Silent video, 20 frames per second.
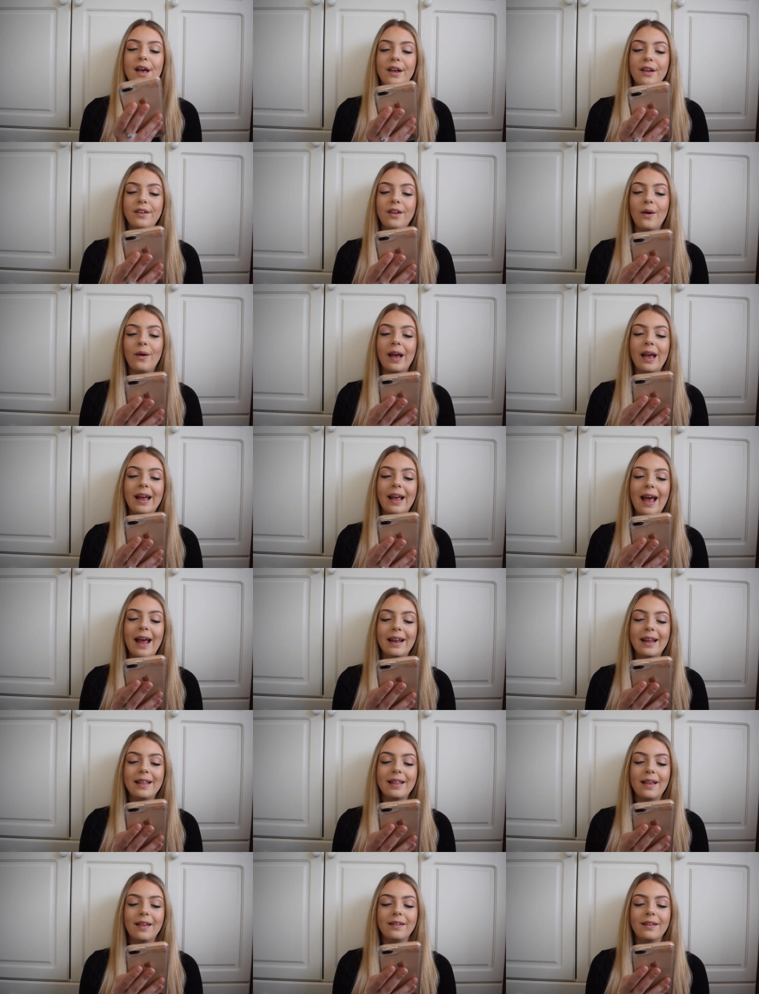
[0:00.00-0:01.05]
So again,
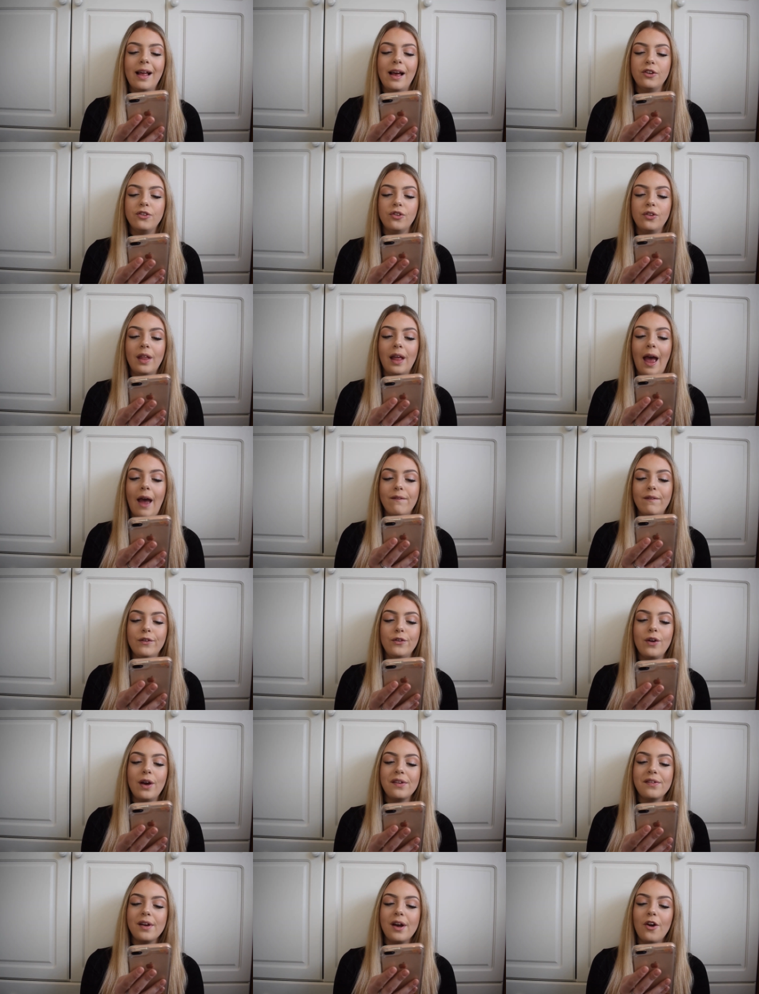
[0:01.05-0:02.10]
in this collection they have the
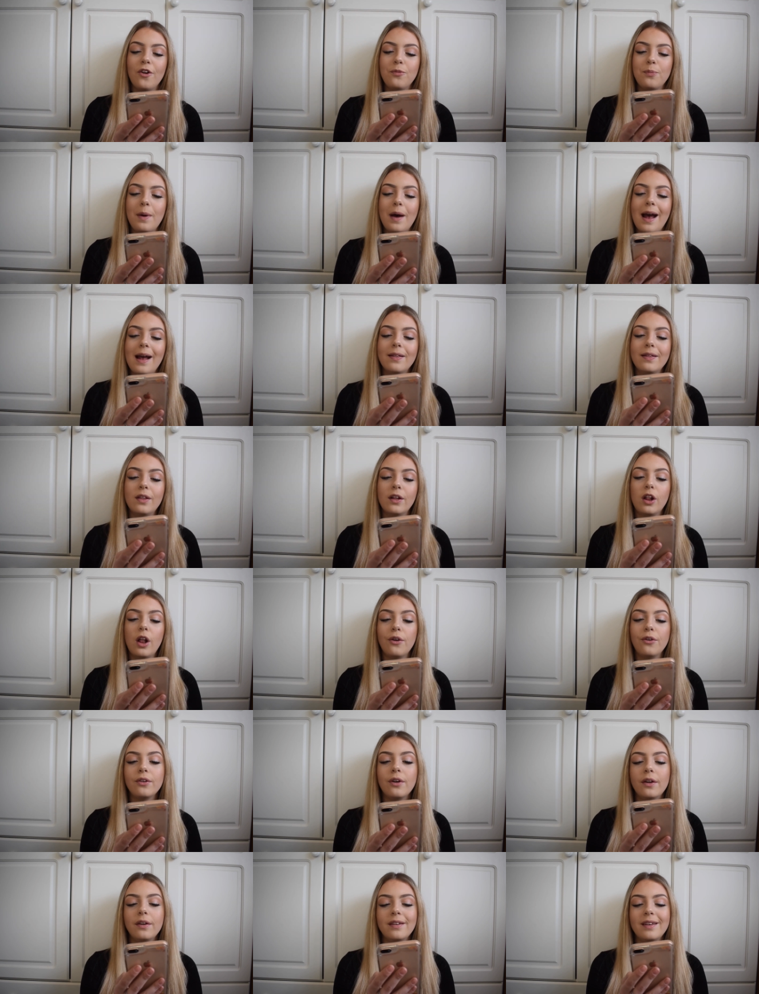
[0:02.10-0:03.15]
dressage pad, the
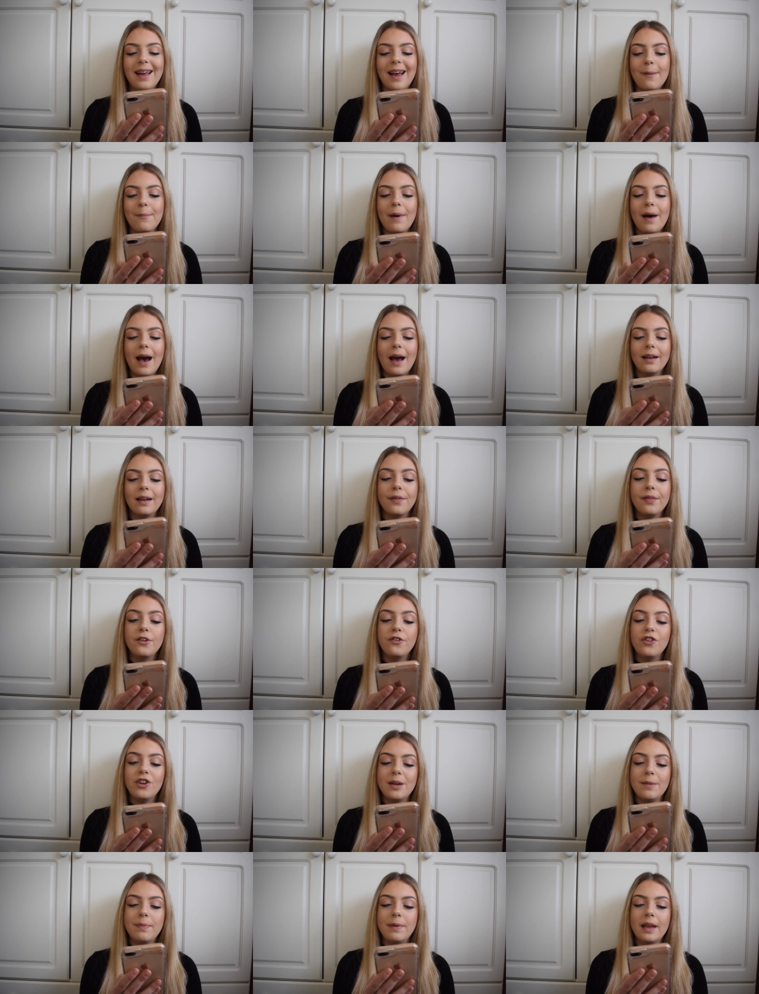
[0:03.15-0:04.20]
close contact pad and the
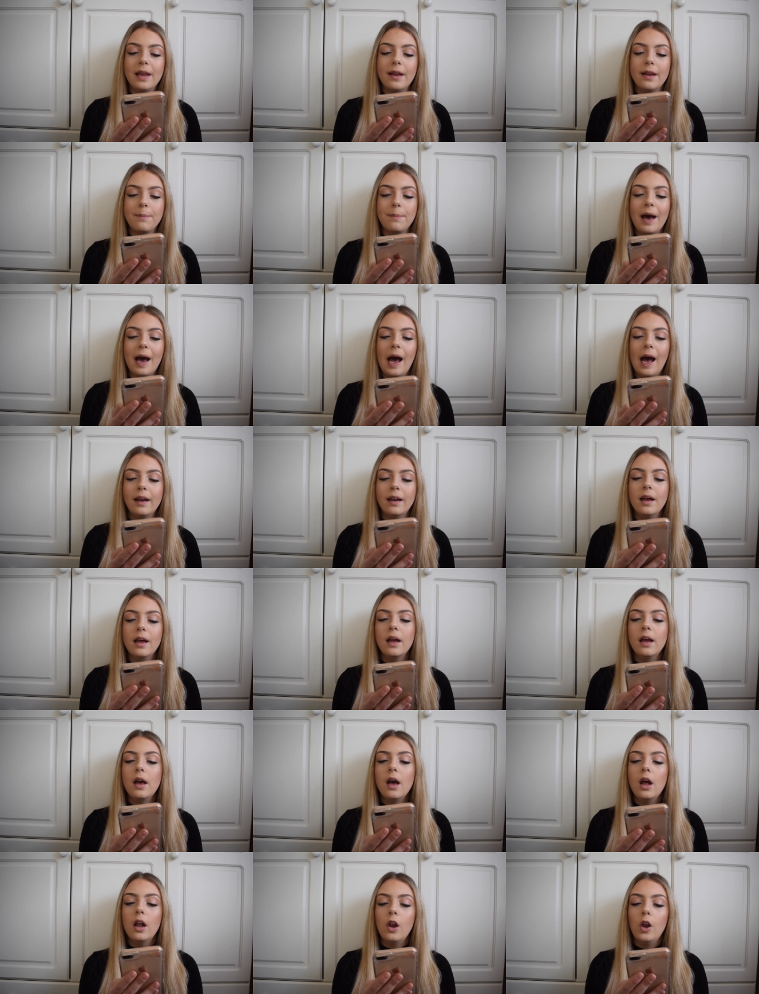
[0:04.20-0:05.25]
GP pad,
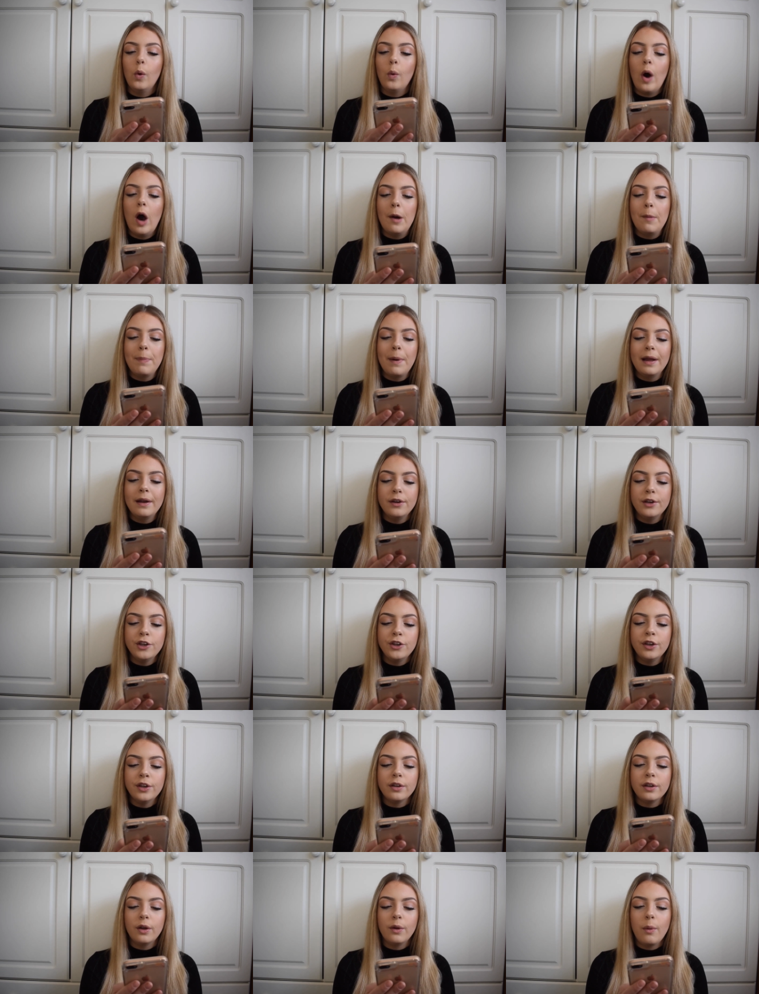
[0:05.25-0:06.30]
Loire
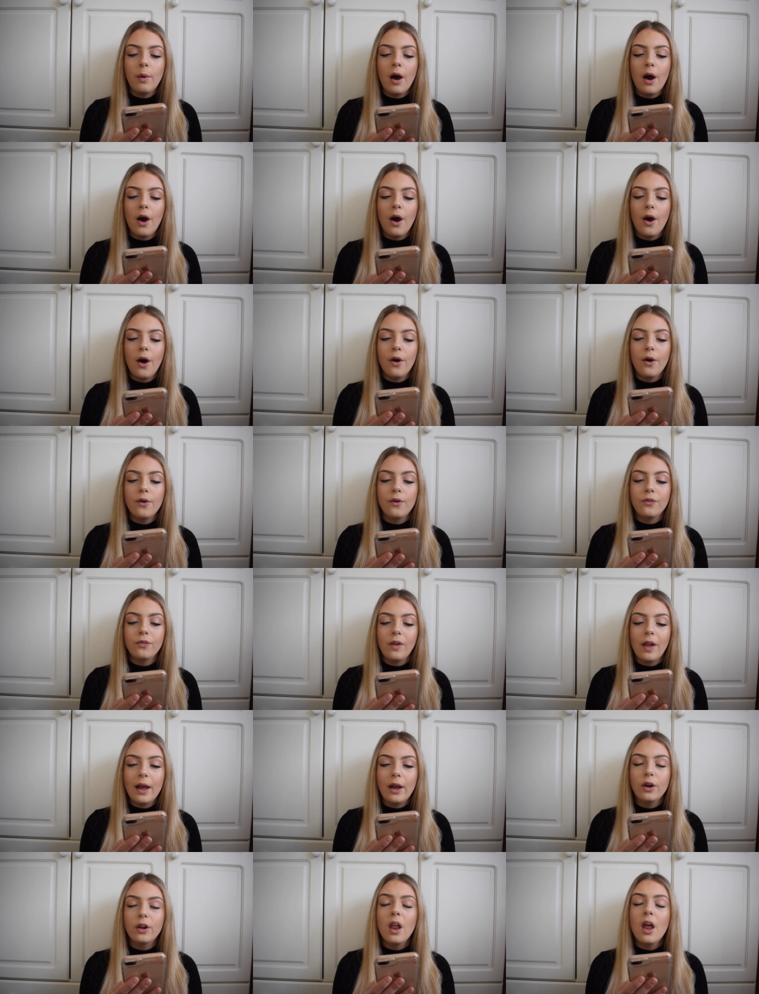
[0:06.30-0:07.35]
bandages, Loire
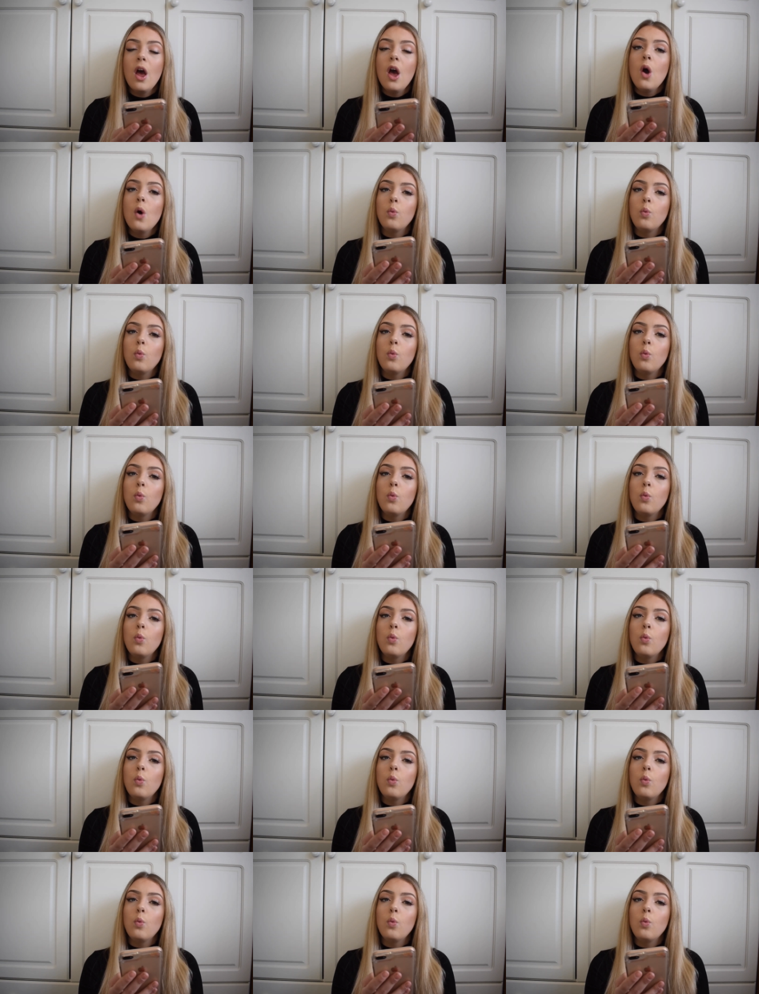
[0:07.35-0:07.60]
fly hood.